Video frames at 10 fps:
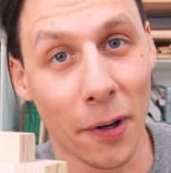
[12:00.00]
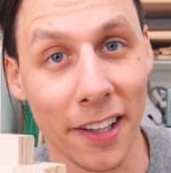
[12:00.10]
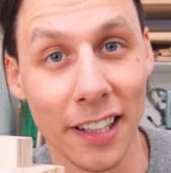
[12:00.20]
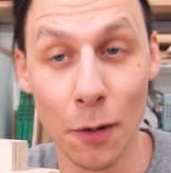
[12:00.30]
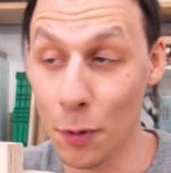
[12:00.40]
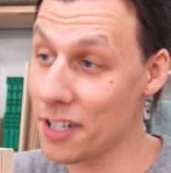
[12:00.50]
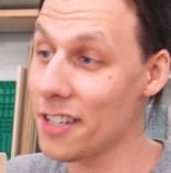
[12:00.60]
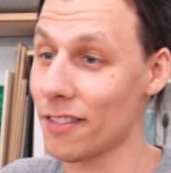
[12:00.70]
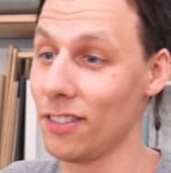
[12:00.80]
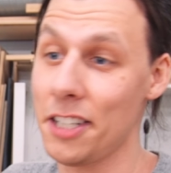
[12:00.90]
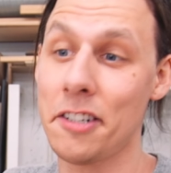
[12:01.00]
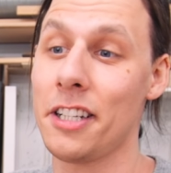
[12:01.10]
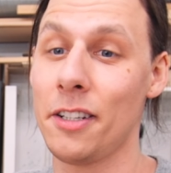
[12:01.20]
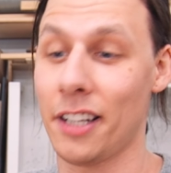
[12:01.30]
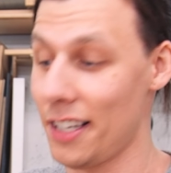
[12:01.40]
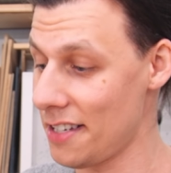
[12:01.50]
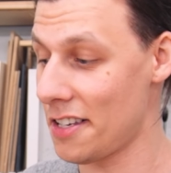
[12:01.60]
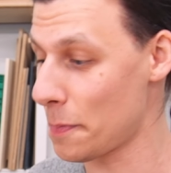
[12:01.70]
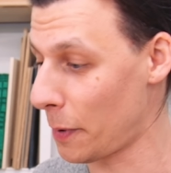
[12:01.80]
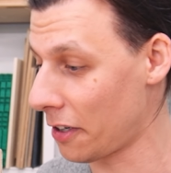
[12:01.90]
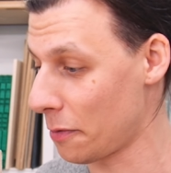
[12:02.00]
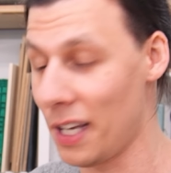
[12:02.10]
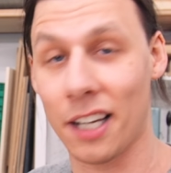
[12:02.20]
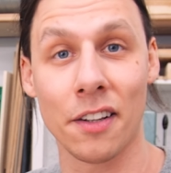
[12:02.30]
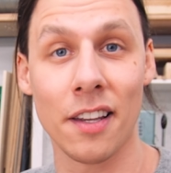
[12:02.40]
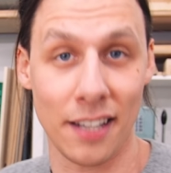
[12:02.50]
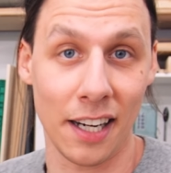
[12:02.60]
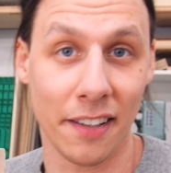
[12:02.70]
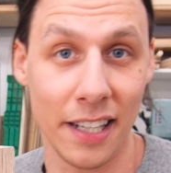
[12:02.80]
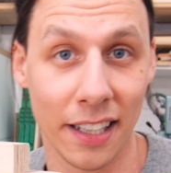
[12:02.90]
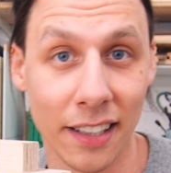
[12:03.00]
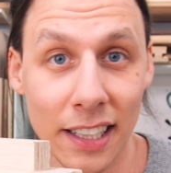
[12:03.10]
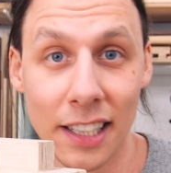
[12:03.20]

part, which is literally the easiest part to make on the entire thing.